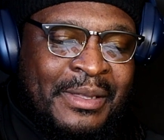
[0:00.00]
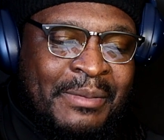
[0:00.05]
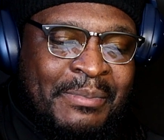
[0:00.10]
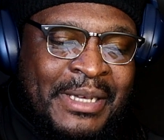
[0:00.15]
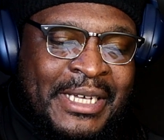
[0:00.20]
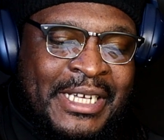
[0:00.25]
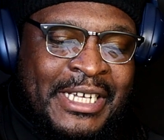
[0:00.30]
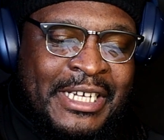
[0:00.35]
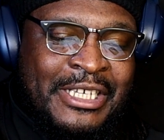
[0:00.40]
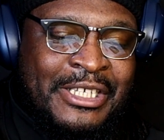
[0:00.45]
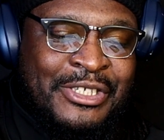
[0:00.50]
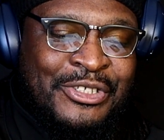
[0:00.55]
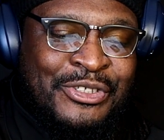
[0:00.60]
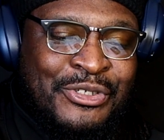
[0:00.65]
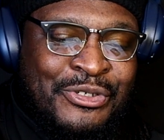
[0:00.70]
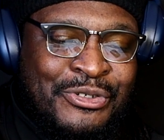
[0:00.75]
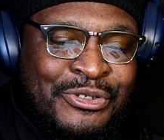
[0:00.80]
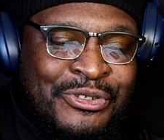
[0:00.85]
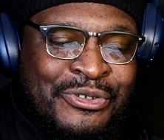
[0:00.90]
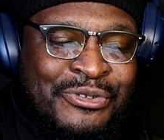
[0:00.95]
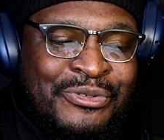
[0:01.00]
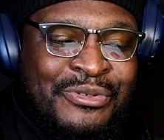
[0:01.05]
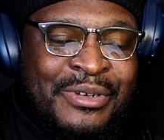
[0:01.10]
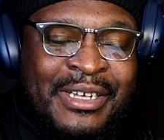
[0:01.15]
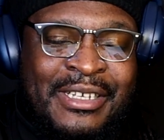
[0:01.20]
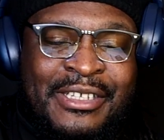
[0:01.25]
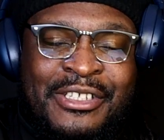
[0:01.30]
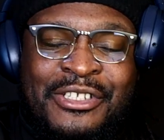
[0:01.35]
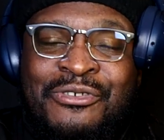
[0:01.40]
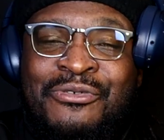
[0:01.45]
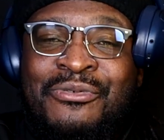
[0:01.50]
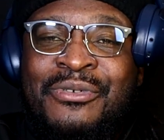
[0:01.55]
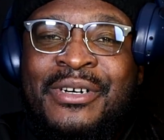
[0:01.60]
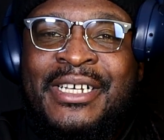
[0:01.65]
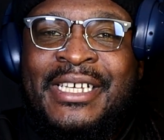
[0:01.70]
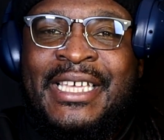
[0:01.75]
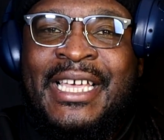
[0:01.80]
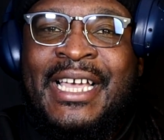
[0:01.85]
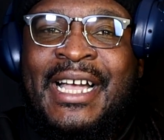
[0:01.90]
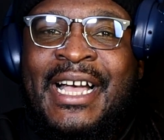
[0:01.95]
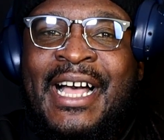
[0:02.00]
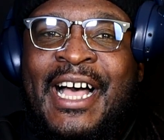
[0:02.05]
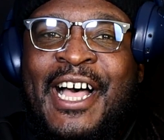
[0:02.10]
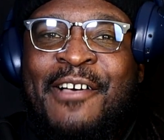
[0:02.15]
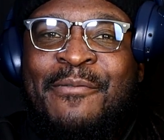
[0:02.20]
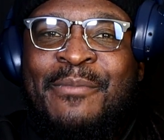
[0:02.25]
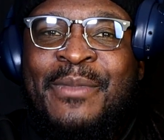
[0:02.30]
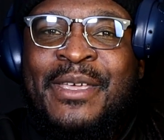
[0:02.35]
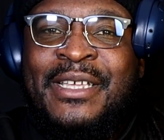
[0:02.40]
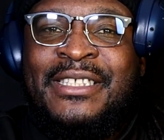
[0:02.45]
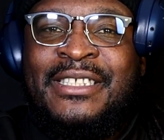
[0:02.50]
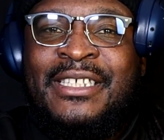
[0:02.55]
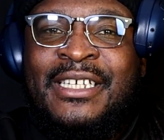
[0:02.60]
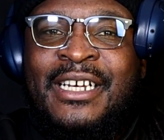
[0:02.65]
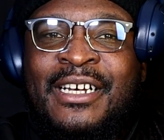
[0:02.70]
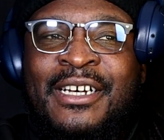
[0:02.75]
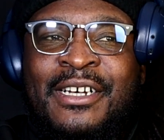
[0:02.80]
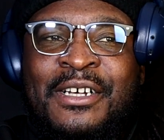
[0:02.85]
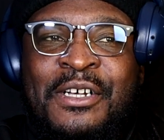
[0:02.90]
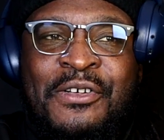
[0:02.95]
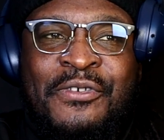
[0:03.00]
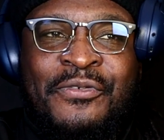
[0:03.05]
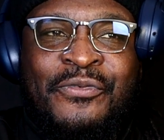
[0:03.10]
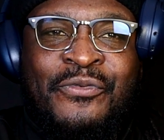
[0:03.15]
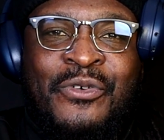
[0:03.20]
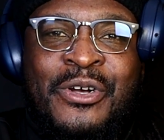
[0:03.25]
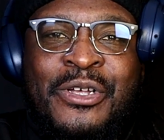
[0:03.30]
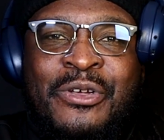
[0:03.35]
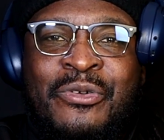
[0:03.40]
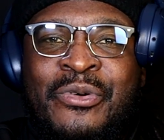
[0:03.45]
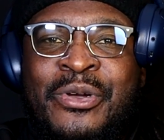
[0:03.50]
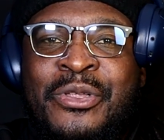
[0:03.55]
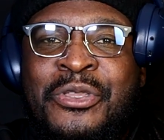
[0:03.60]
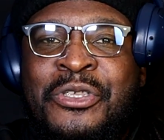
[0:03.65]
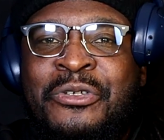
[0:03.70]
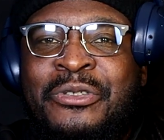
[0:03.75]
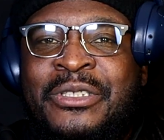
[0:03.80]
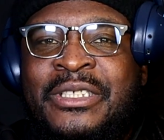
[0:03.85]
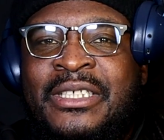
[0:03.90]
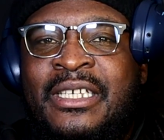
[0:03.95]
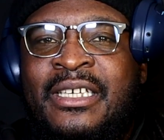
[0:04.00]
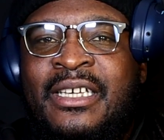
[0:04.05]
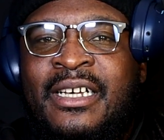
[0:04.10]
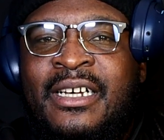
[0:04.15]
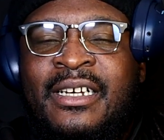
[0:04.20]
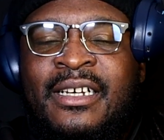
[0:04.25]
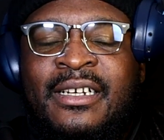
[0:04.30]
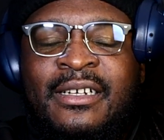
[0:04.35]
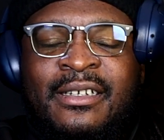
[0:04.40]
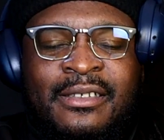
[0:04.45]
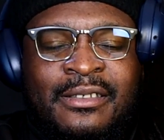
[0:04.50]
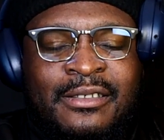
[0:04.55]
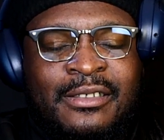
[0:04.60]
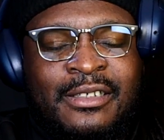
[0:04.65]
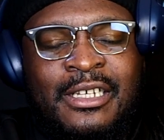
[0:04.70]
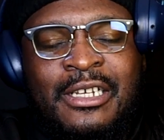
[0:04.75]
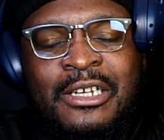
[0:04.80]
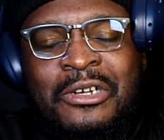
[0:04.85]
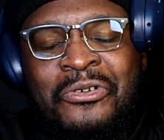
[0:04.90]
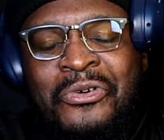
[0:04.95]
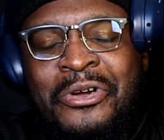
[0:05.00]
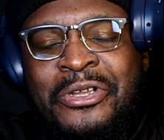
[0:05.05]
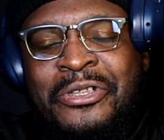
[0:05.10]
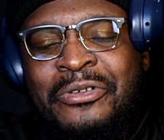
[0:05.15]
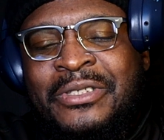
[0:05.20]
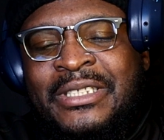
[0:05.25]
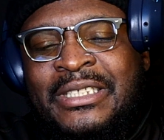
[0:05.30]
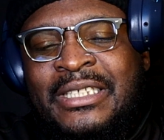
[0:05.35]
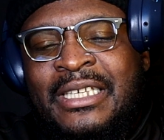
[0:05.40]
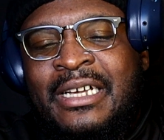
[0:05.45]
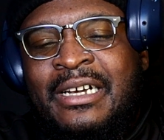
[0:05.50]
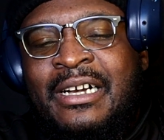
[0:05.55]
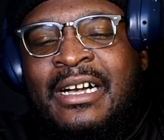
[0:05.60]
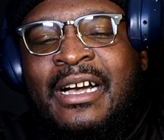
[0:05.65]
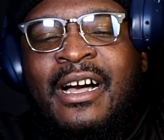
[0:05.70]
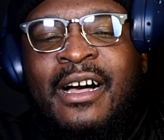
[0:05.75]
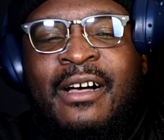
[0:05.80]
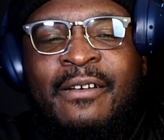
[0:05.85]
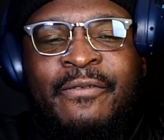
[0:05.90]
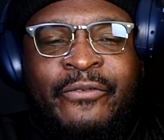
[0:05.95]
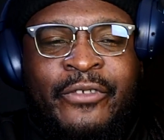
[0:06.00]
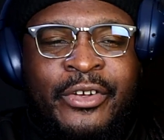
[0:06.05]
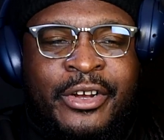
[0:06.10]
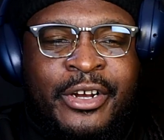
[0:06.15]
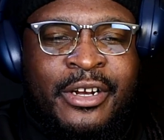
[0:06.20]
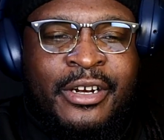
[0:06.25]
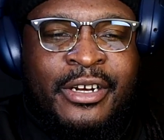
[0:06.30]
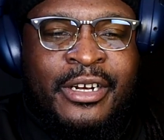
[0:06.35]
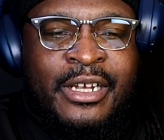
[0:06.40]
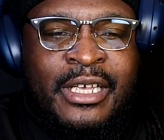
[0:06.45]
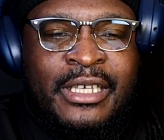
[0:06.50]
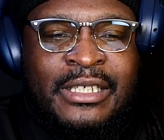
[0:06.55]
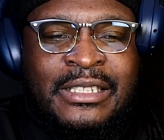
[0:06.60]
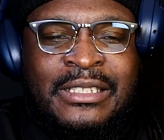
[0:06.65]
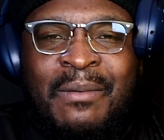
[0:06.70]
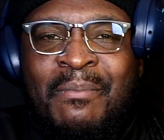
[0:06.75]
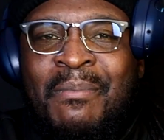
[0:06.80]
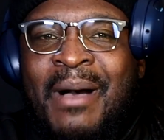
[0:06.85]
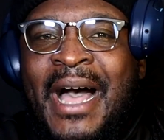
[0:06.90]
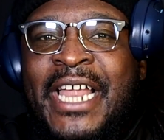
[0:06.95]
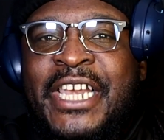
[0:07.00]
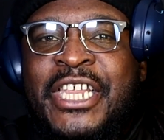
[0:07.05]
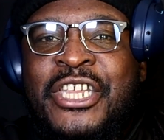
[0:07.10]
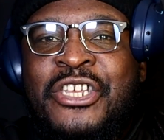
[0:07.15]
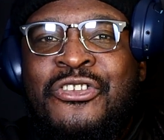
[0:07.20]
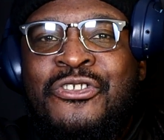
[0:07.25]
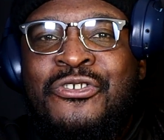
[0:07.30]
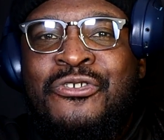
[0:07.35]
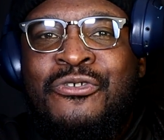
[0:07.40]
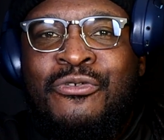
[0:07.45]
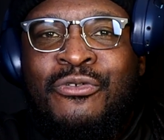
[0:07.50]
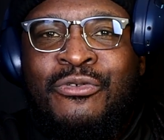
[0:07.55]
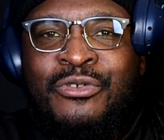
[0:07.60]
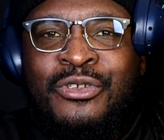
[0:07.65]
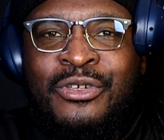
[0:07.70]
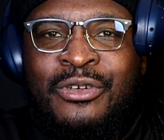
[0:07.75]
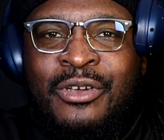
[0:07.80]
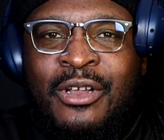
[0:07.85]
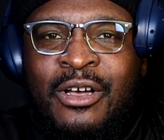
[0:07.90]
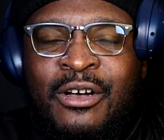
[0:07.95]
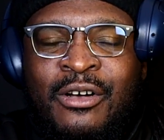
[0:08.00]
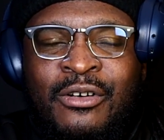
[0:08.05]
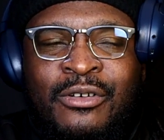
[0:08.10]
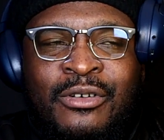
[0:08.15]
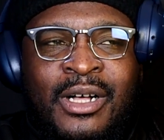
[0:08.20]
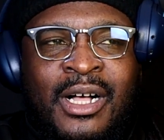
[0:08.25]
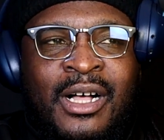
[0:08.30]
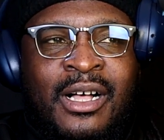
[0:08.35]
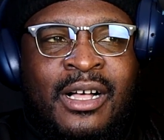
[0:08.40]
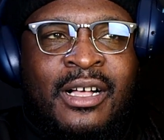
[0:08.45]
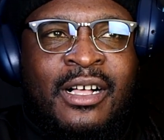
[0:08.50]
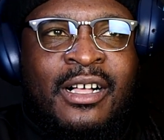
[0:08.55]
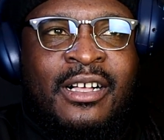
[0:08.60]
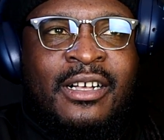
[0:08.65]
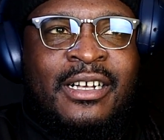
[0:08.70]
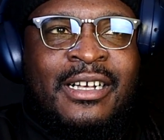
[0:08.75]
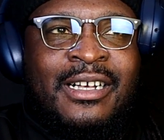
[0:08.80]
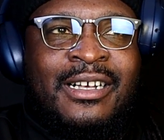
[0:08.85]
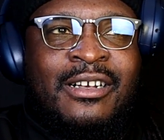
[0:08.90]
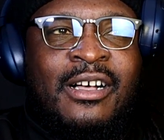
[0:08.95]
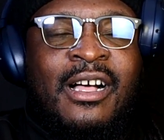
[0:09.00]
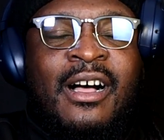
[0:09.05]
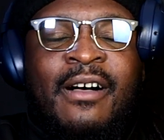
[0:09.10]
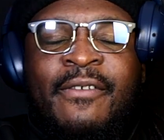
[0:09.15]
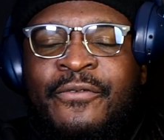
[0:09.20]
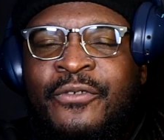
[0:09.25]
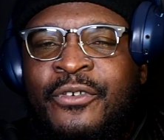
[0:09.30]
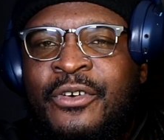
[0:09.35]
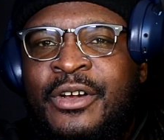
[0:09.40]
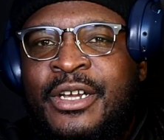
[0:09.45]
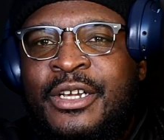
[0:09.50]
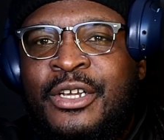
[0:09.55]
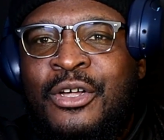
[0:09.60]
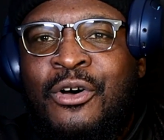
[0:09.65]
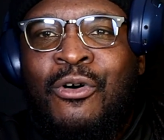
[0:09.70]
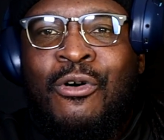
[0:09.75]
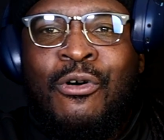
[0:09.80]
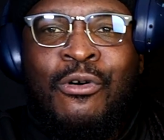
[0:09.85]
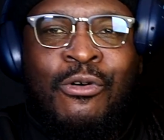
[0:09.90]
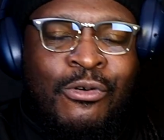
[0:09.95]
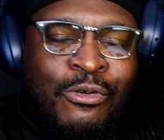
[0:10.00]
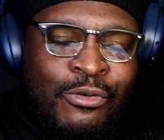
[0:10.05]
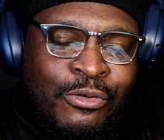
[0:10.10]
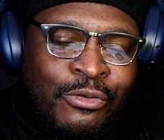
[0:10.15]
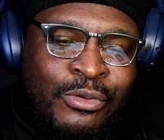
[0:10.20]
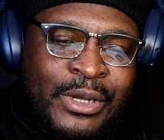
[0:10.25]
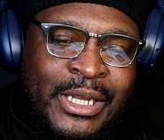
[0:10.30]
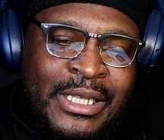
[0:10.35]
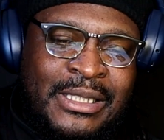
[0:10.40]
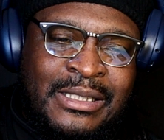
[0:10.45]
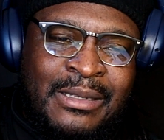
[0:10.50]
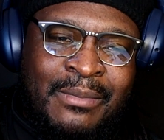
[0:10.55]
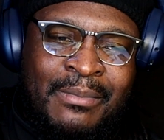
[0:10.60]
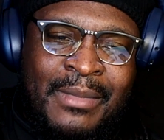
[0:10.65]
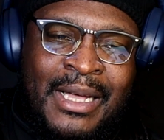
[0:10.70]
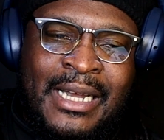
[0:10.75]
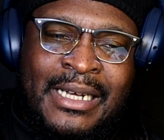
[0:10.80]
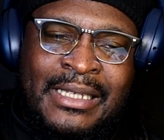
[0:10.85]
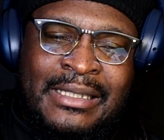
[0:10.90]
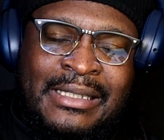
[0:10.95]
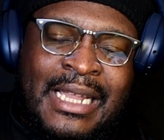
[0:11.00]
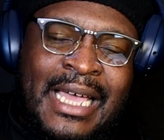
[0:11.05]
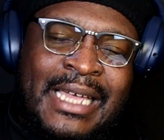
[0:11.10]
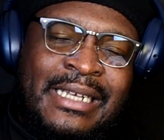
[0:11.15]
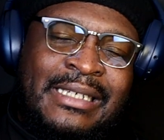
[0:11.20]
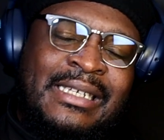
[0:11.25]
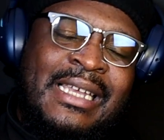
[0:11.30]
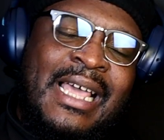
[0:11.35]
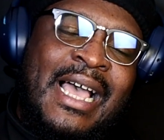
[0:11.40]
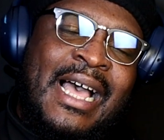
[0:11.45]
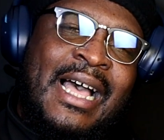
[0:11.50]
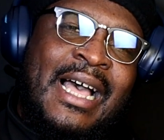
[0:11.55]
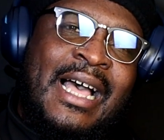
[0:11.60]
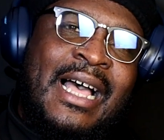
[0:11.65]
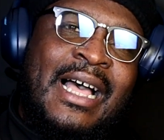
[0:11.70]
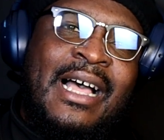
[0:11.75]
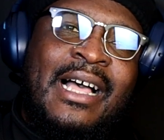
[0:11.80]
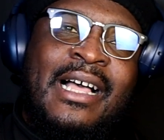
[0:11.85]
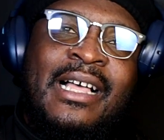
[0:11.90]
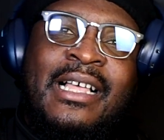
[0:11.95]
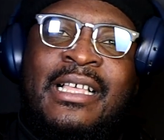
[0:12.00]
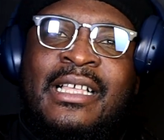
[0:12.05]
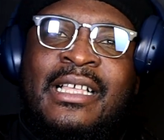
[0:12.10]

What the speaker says: Because you will get comments of when you see a cover, somebody new, you know, covering the old, and somebody's like, nah,